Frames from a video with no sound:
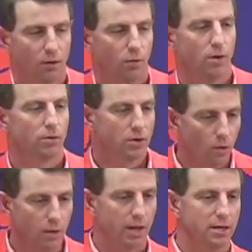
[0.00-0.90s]
we were
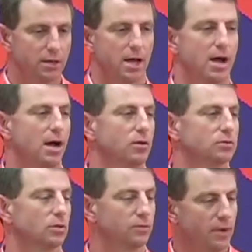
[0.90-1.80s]
going into the
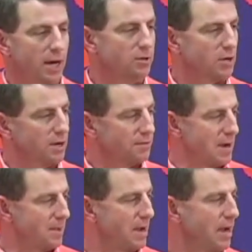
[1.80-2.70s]
house or trying to
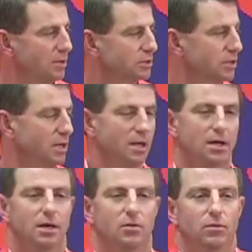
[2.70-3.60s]
find the house. And
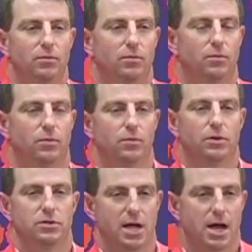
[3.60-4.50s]

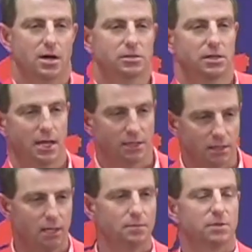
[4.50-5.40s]
there's a house that had the
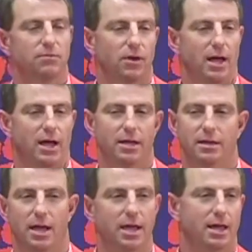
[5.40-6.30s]
Clemson
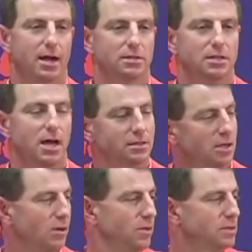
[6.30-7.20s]
flag hanging outside. I
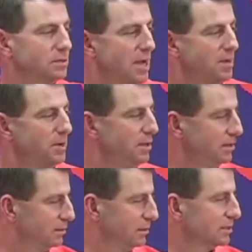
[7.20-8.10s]
said, oh, this has
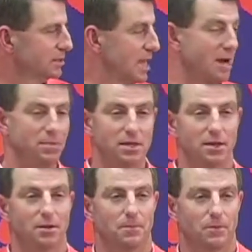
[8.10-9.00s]
got to be
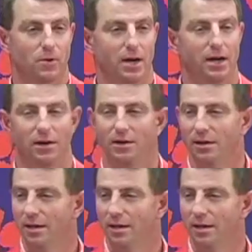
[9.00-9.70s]
them right here.